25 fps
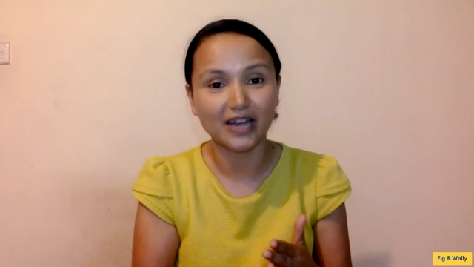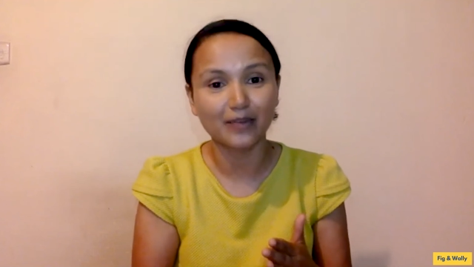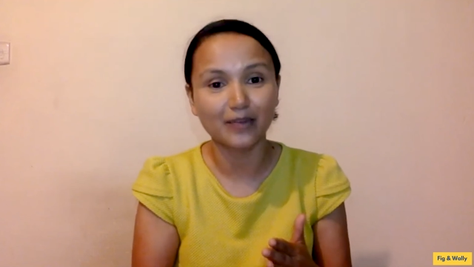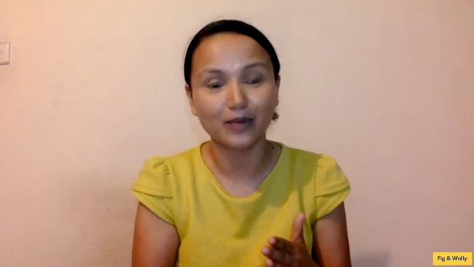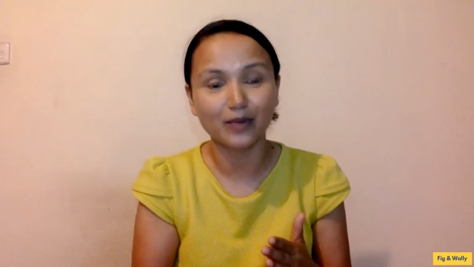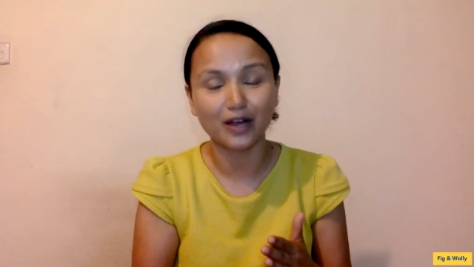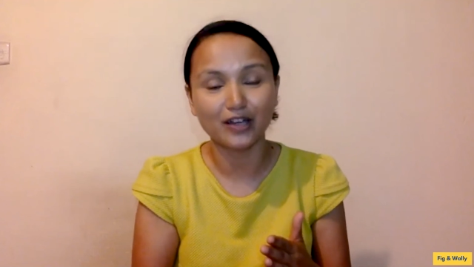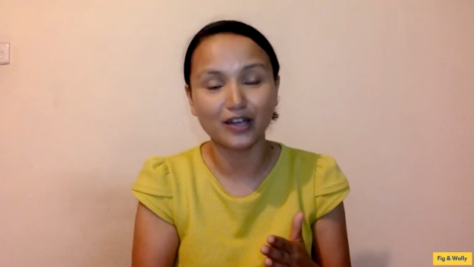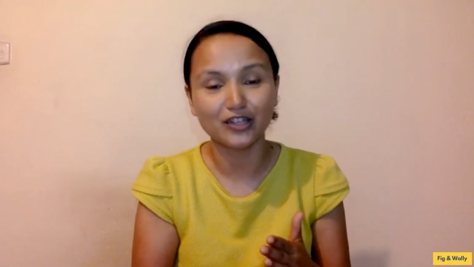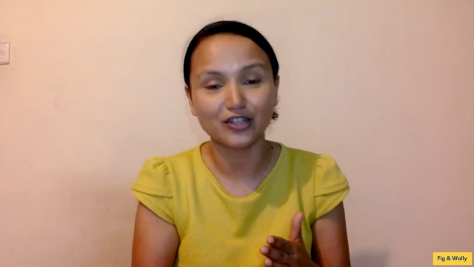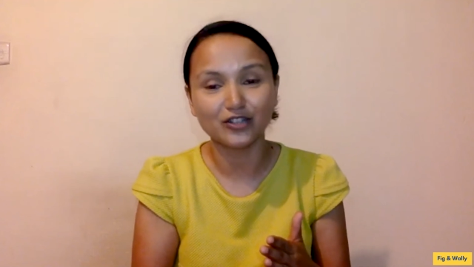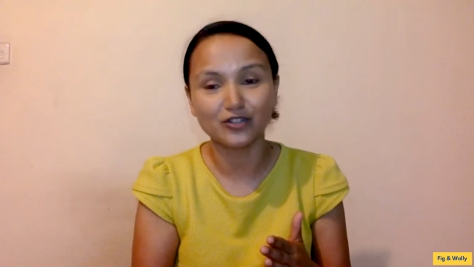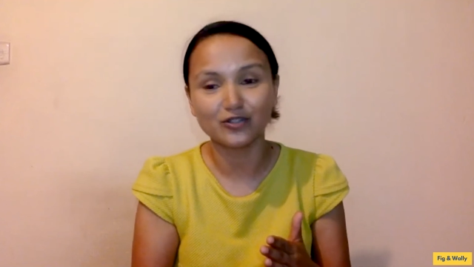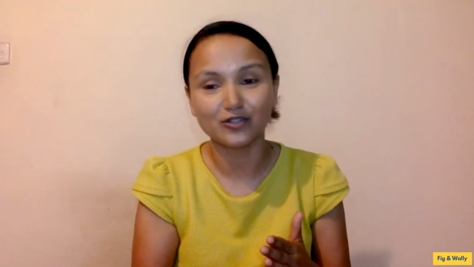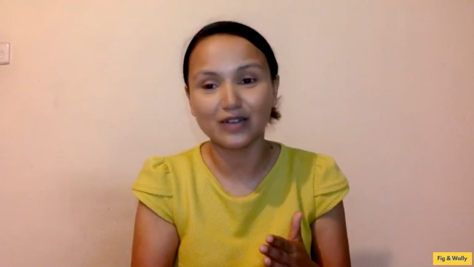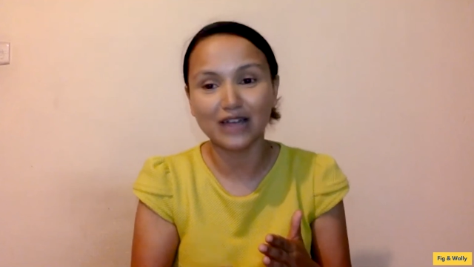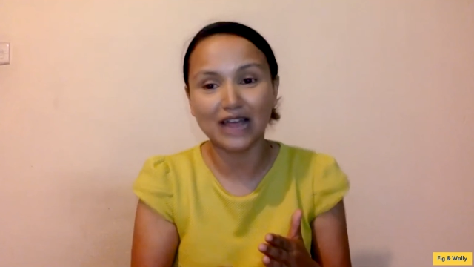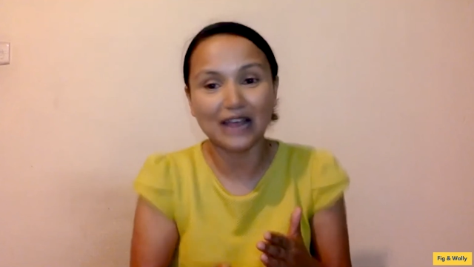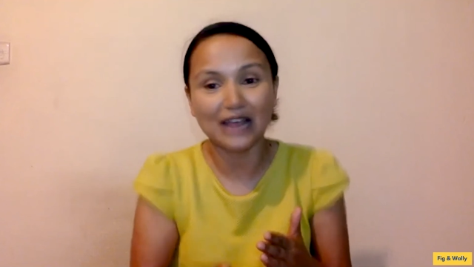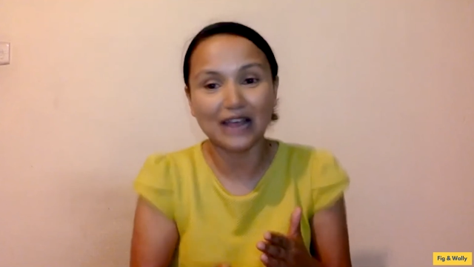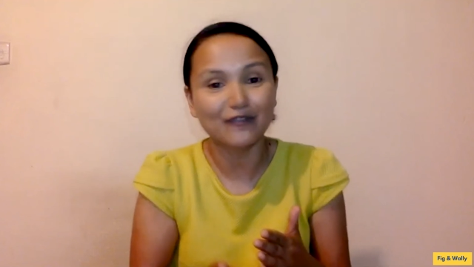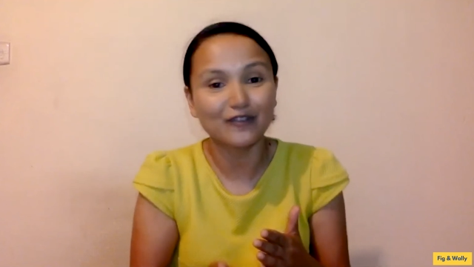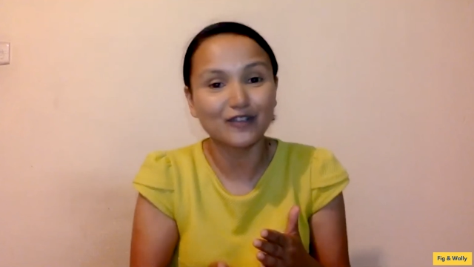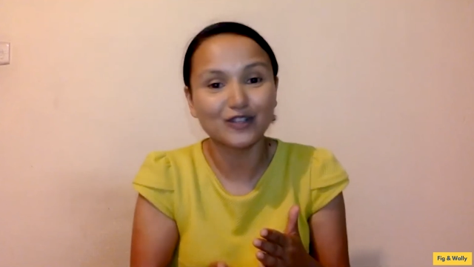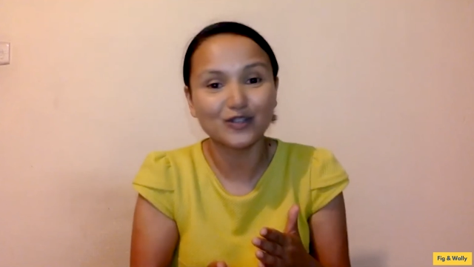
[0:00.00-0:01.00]
but
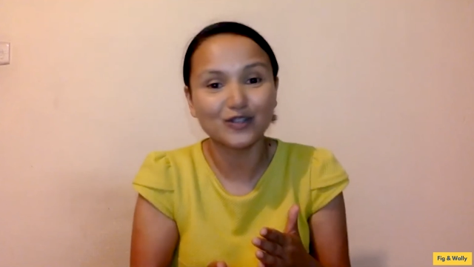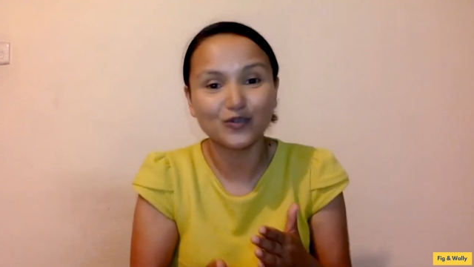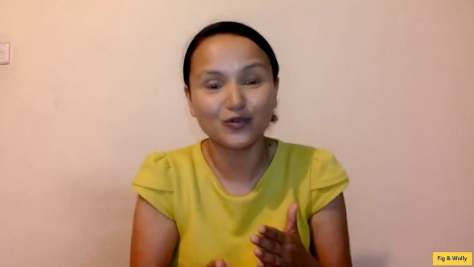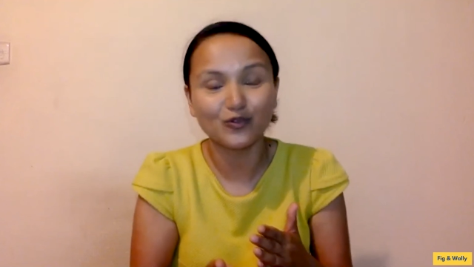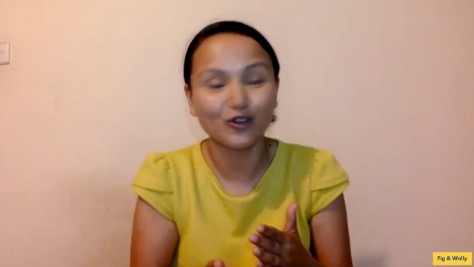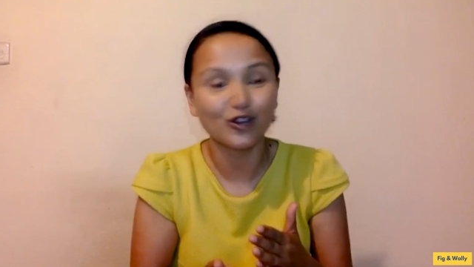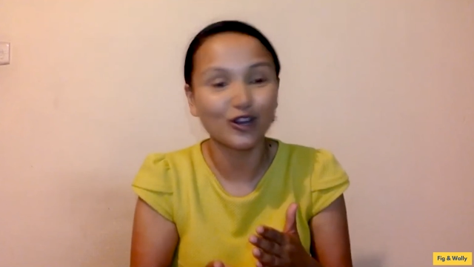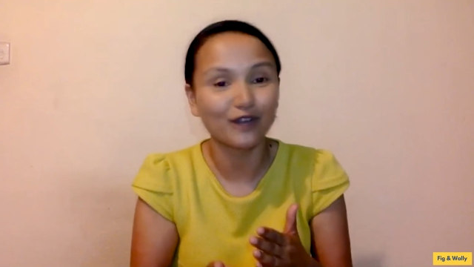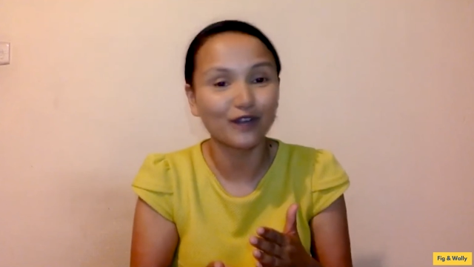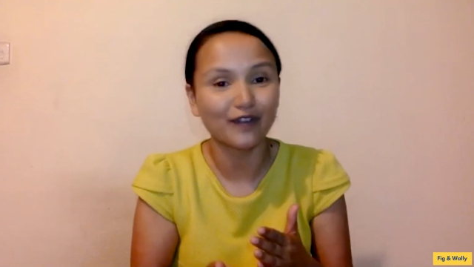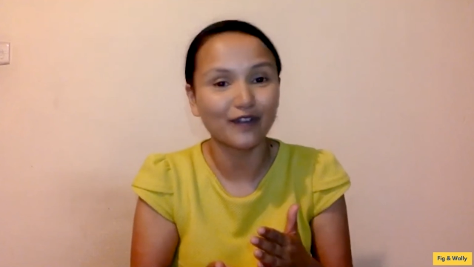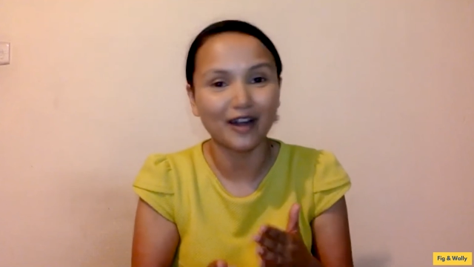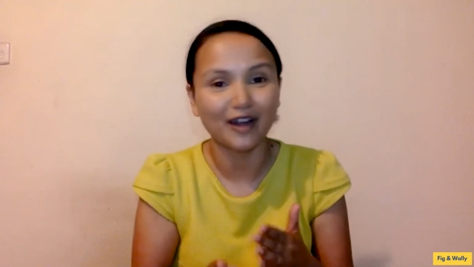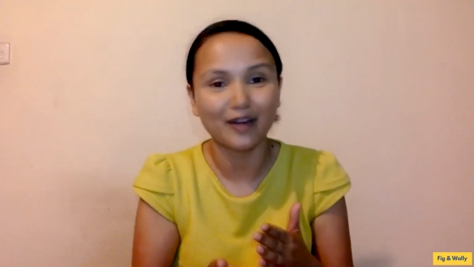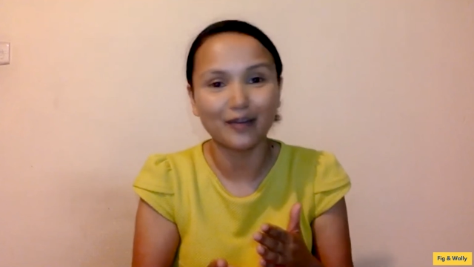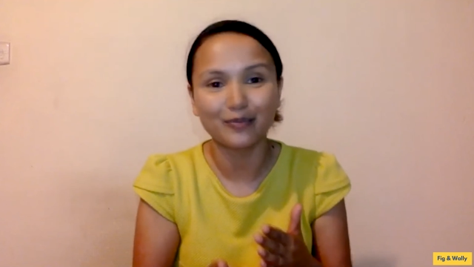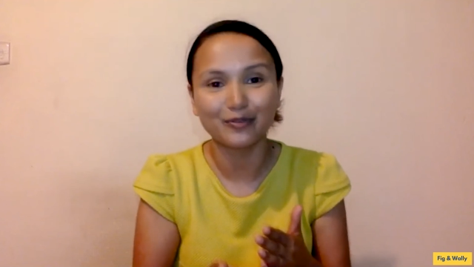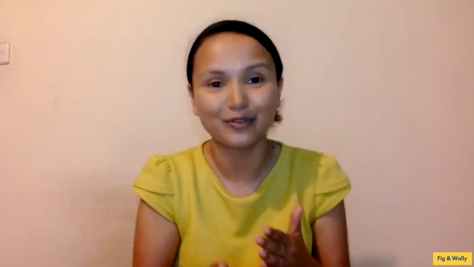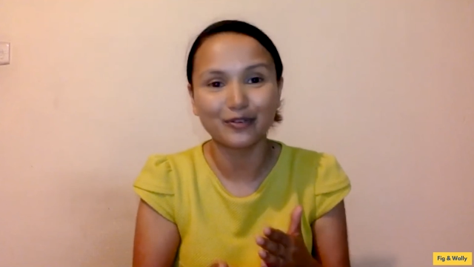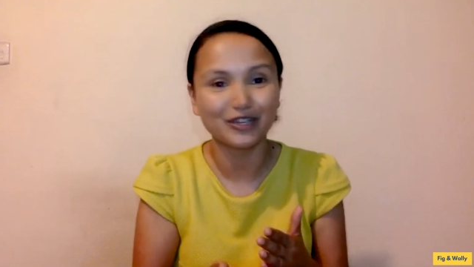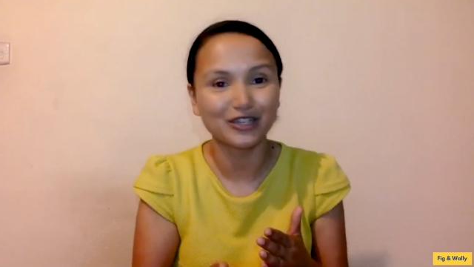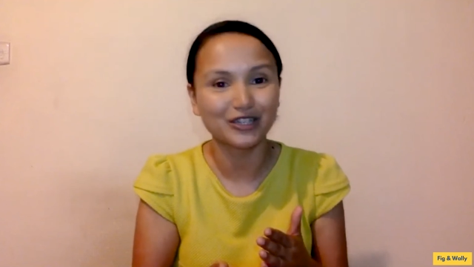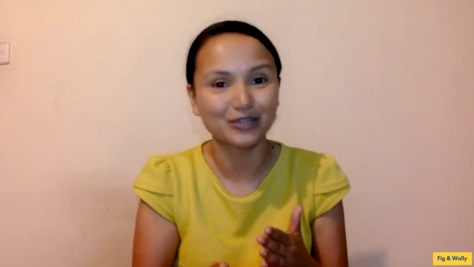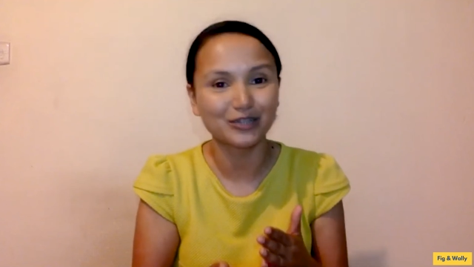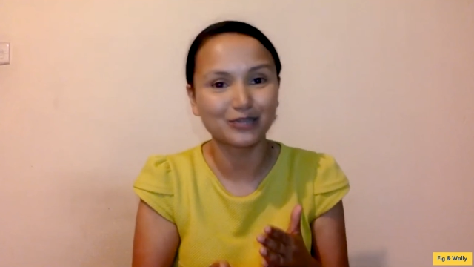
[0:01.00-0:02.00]
life is full of
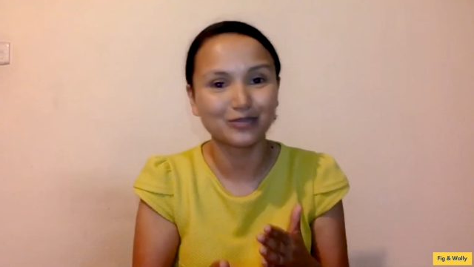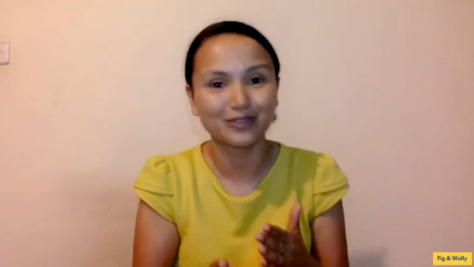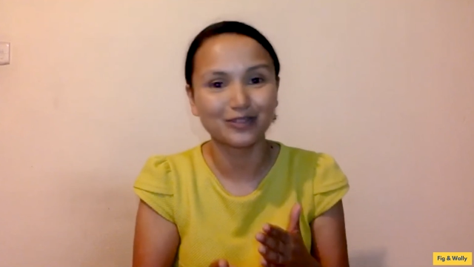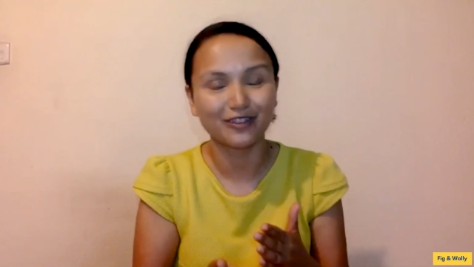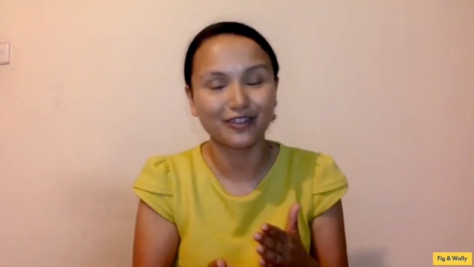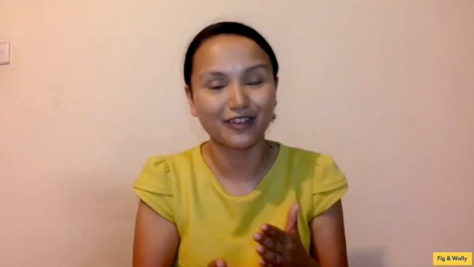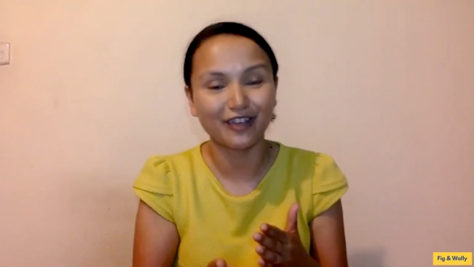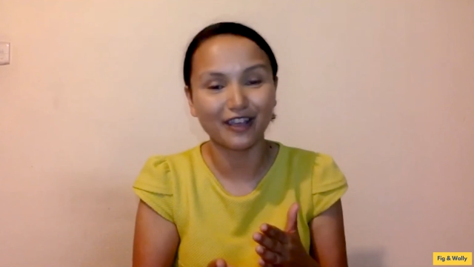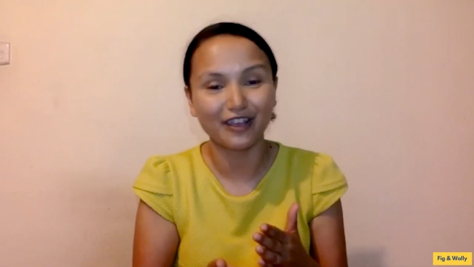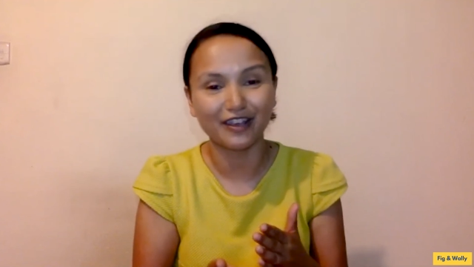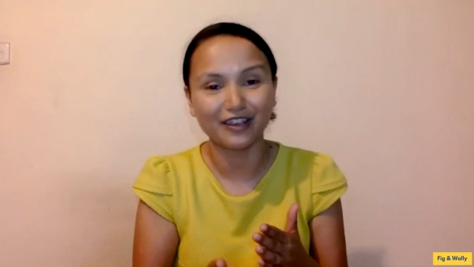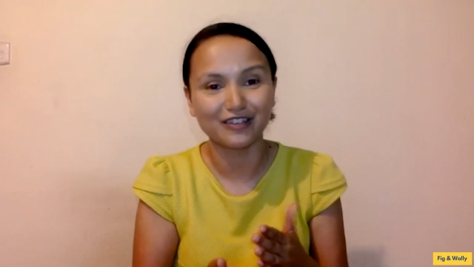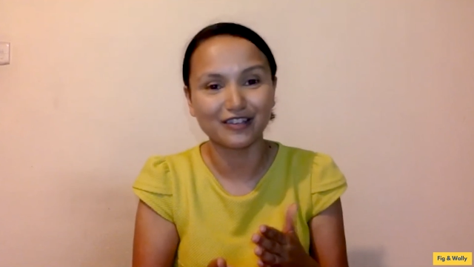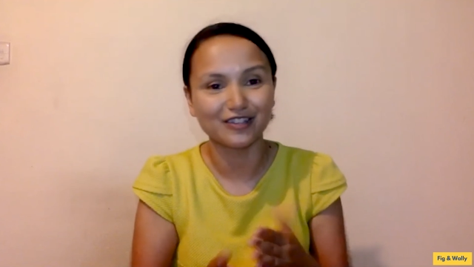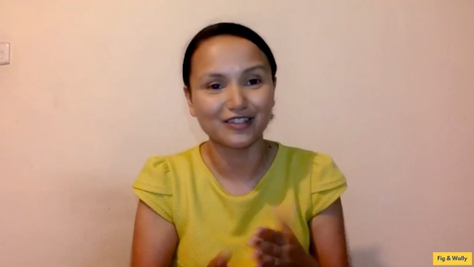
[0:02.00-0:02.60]
unpredictable things.